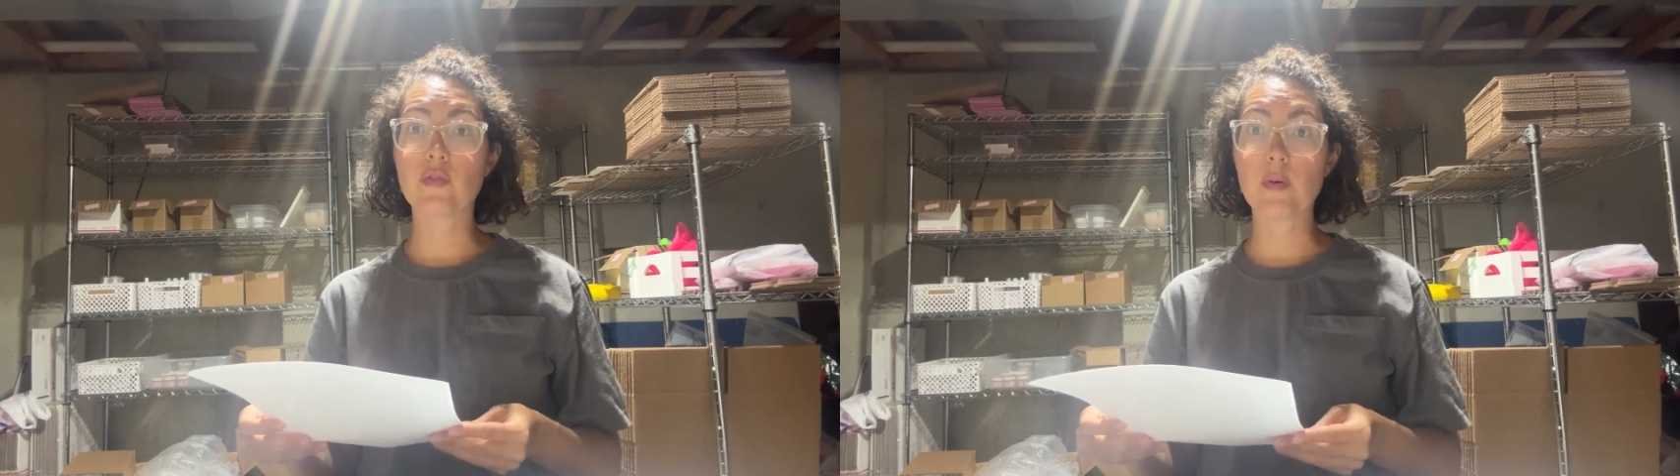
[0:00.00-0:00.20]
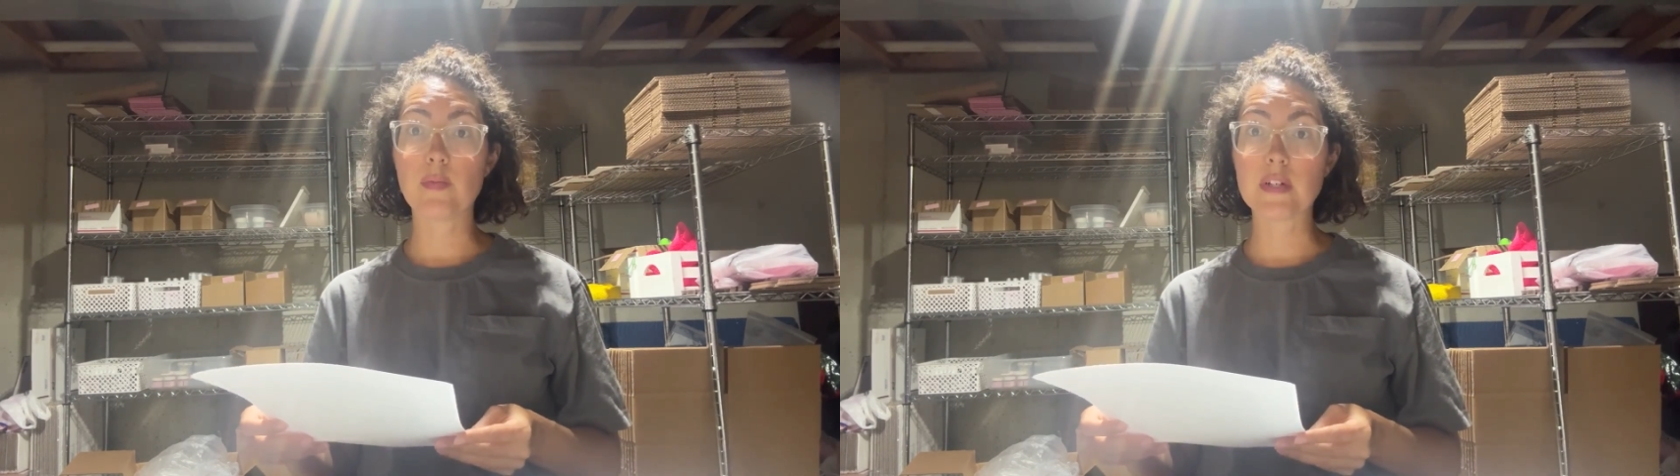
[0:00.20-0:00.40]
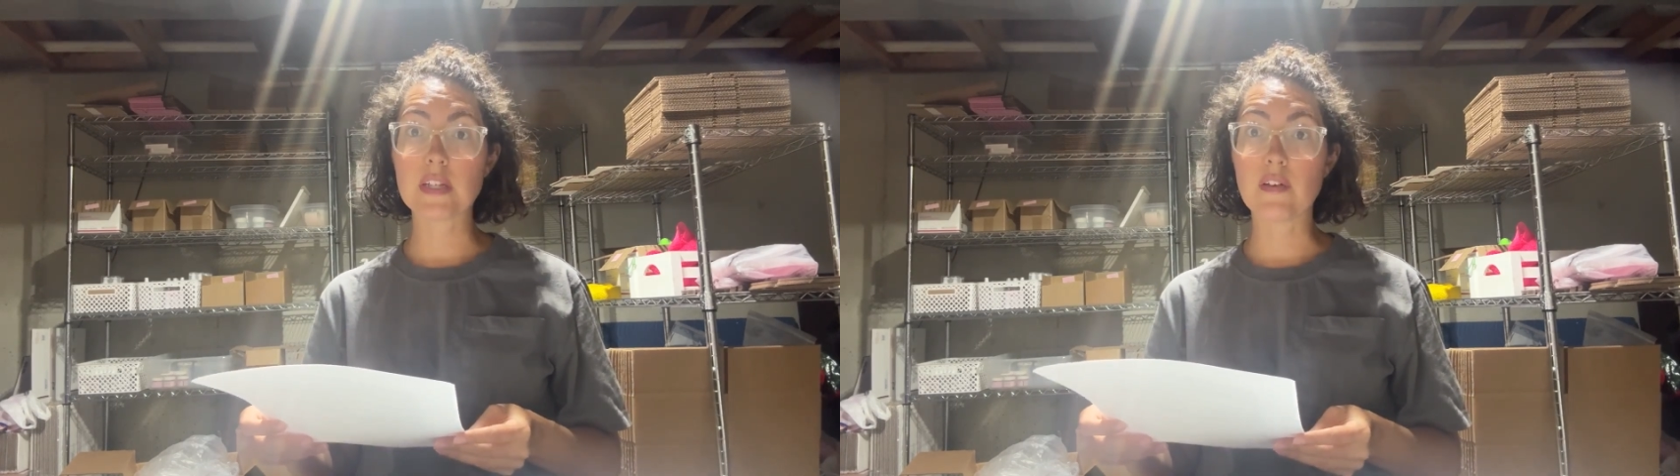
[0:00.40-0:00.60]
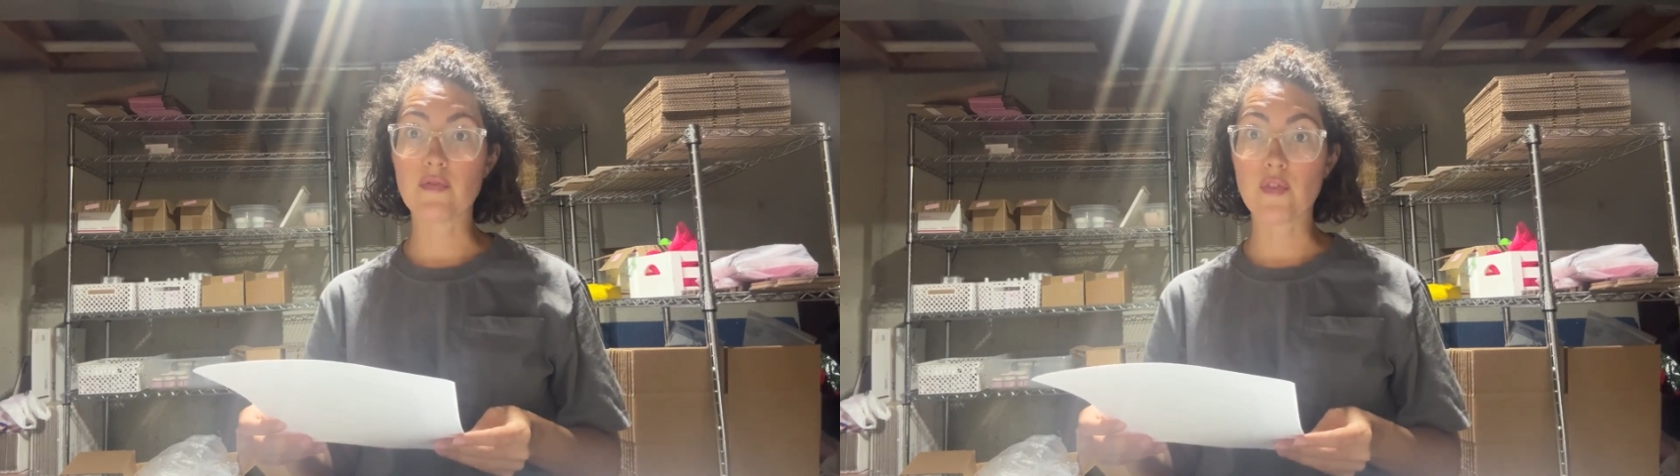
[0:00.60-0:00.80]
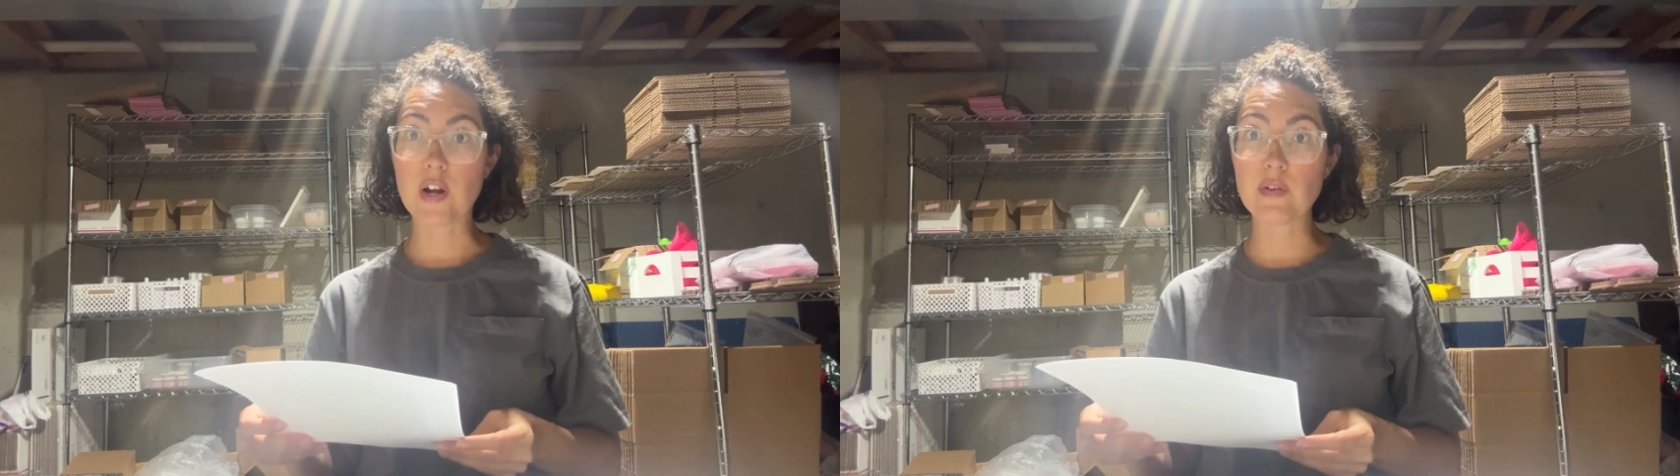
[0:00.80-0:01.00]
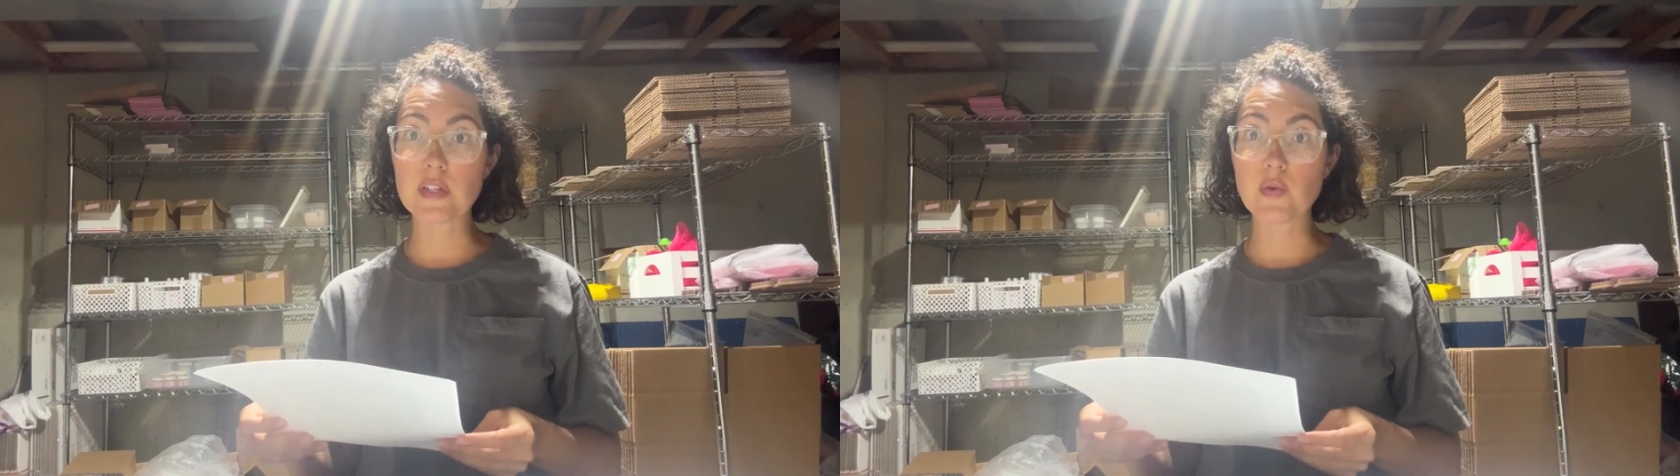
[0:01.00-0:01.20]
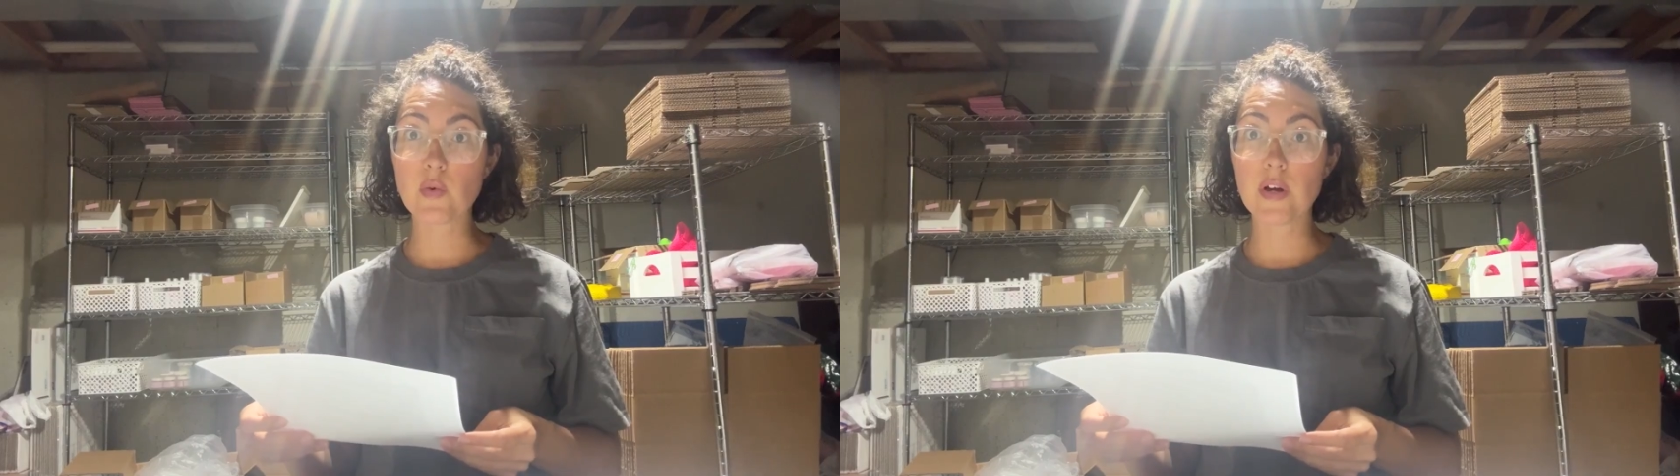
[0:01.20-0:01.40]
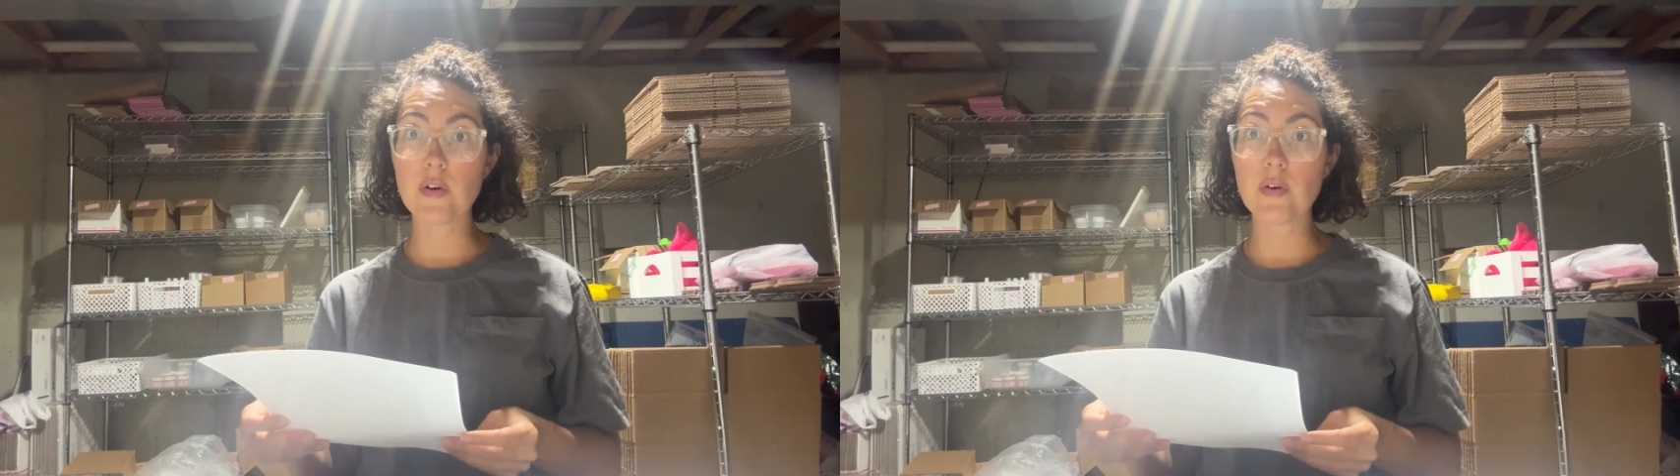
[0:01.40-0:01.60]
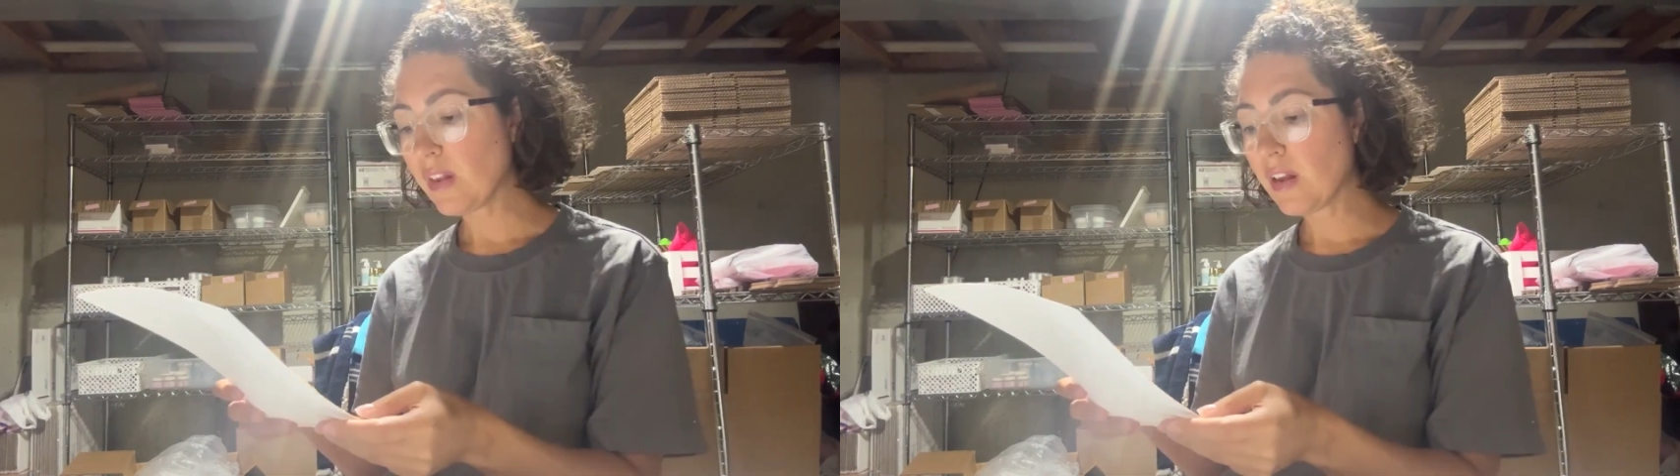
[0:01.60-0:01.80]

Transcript: 3% fragrance oil.